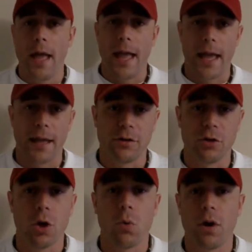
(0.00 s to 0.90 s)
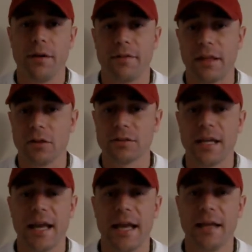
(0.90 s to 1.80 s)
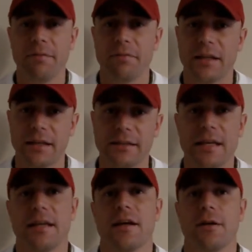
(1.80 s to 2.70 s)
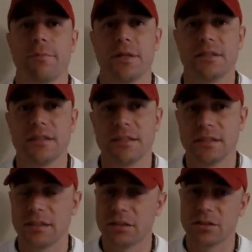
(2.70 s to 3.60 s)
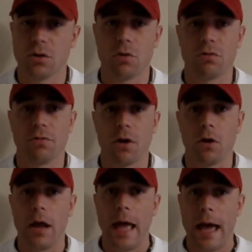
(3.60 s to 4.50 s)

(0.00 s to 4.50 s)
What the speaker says: And you know what? They looked ahead. They didn't take care of business, and it's their own fault.